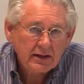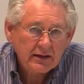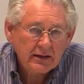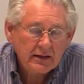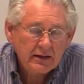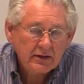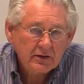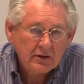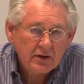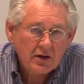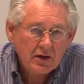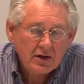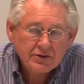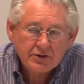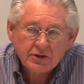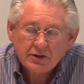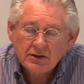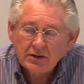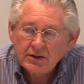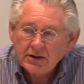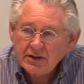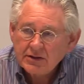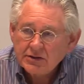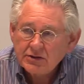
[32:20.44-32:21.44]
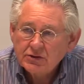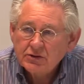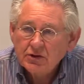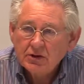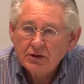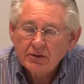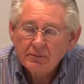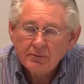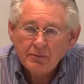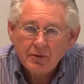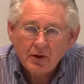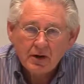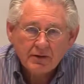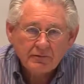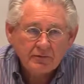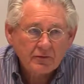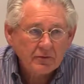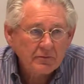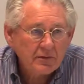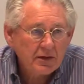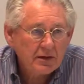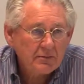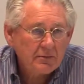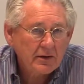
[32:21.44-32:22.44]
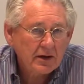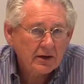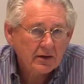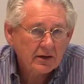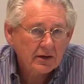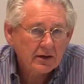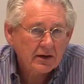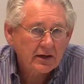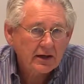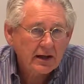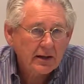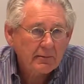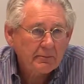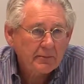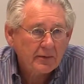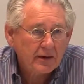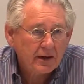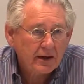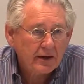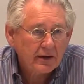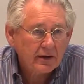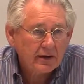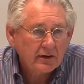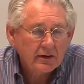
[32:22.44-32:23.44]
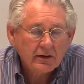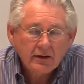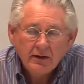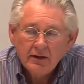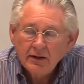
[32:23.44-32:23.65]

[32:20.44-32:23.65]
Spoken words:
ideologically stood apart from the American empire.